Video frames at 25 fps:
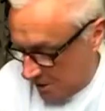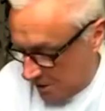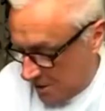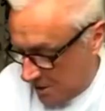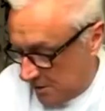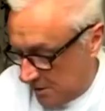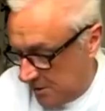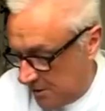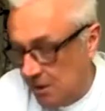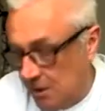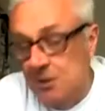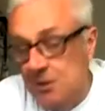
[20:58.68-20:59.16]

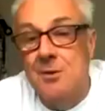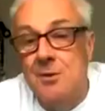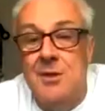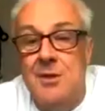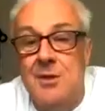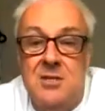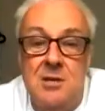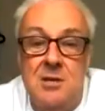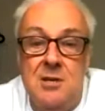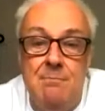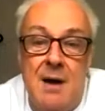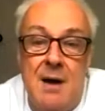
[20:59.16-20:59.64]
you can do
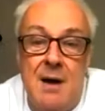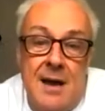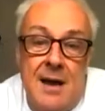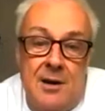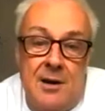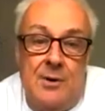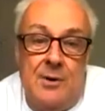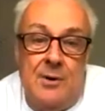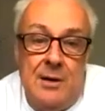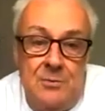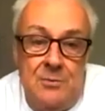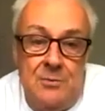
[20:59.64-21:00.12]
that in
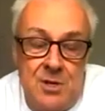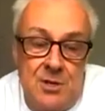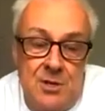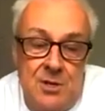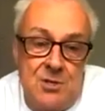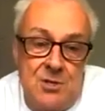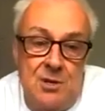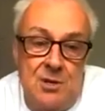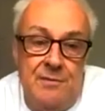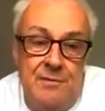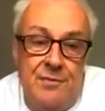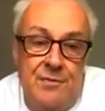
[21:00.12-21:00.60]
background because
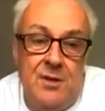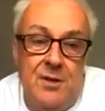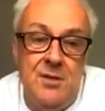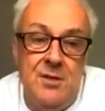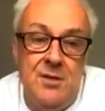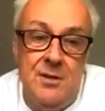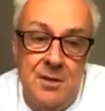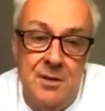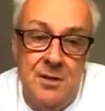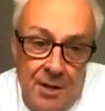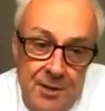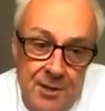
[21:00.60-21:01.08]
you can find
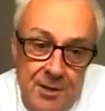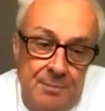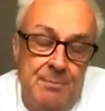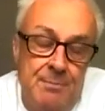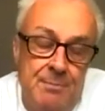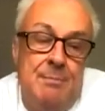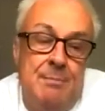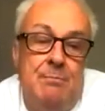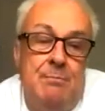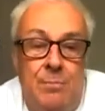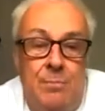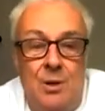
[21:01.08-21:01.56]
another
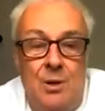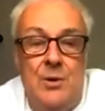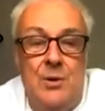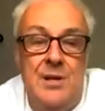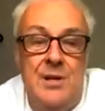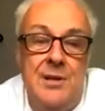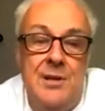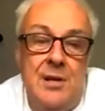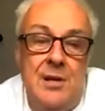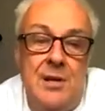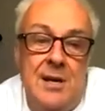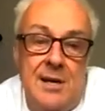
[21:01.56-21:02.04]
block in
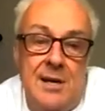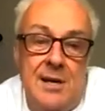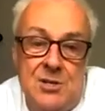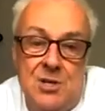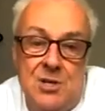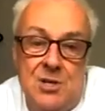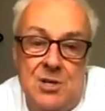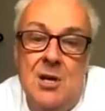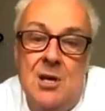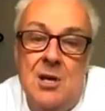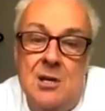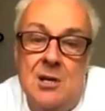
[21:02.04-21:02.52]
the cache
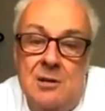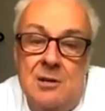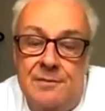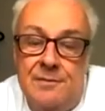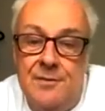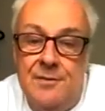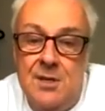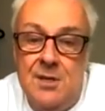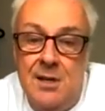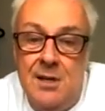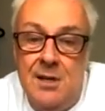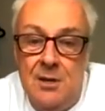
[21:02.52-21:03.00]
for
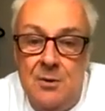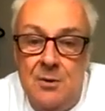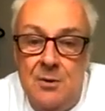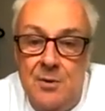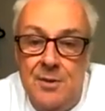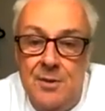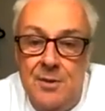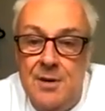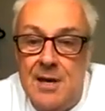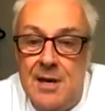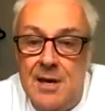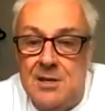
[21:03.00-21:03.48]
dealing with
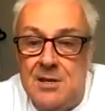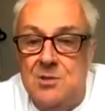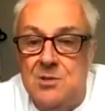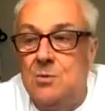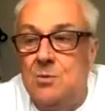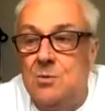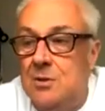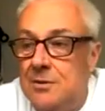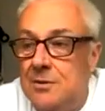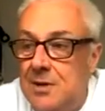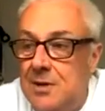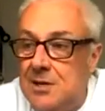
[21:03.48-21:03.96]
the next
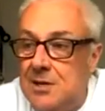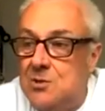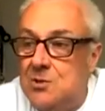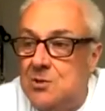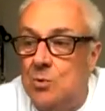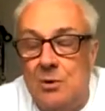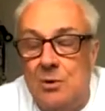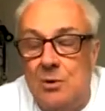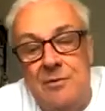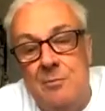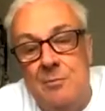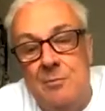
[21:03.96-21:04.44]

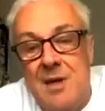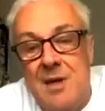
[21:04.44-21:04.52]
one from that